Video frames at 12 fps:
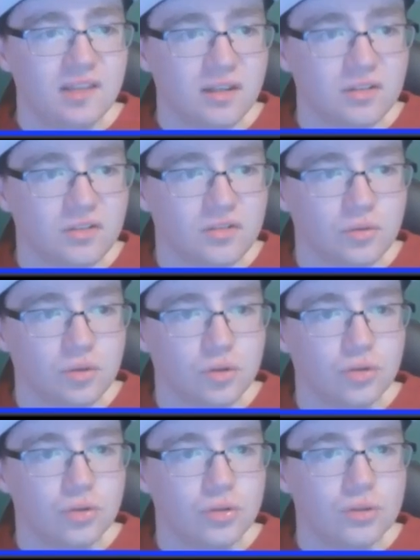I can
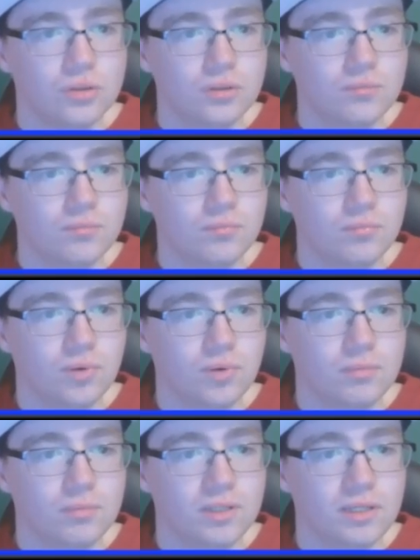do,
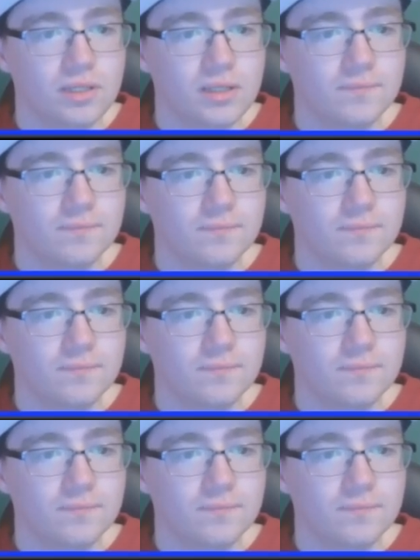probably